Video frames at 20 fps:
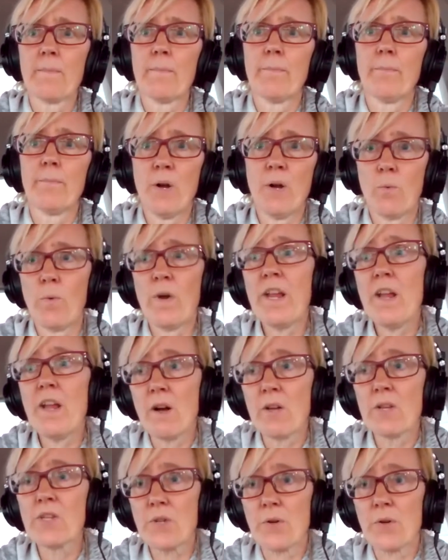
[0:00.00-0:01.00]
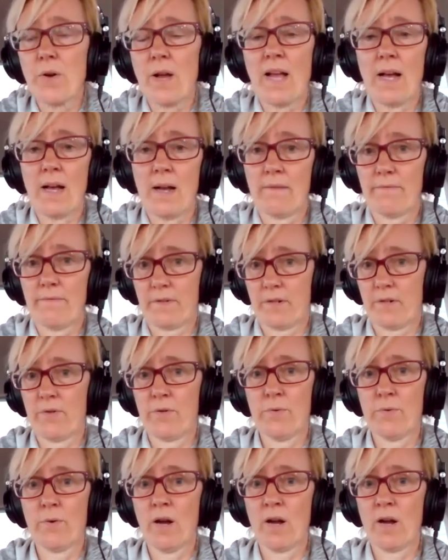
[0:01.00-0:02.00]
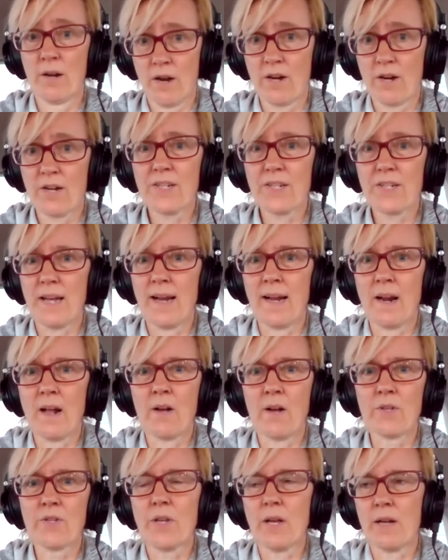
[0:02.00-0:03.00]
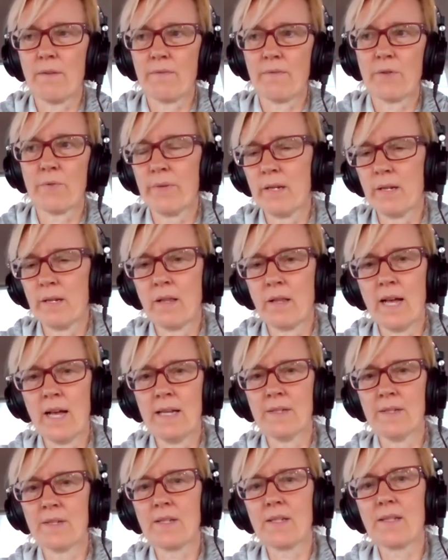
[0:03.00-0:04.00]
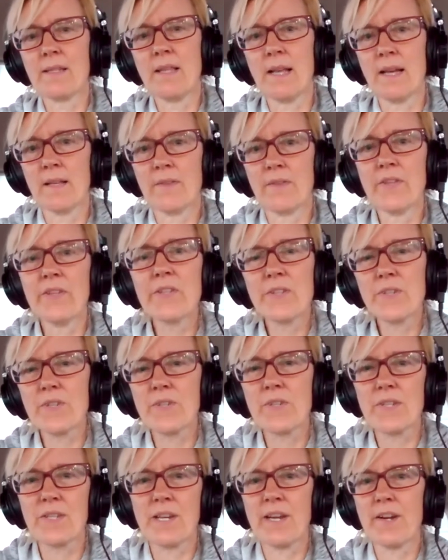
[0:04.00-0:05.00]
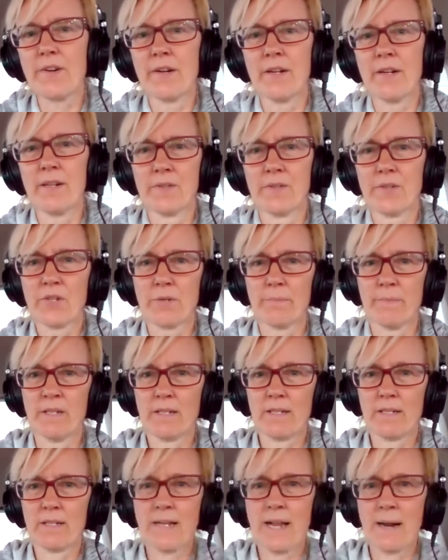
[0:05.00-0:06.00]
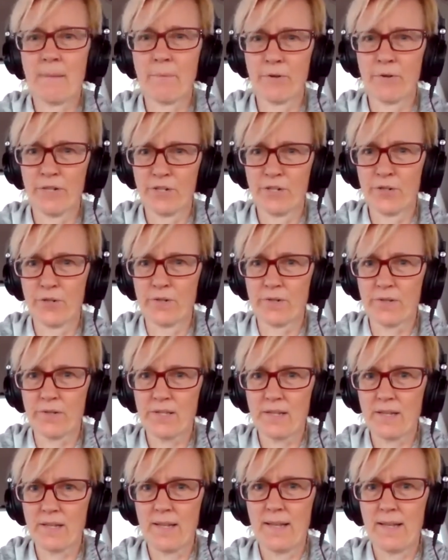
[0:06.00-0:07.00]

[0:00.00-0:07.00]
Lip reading: But we also have to, on our side, also have to realize that this is a sacred instrument to Aboriginals.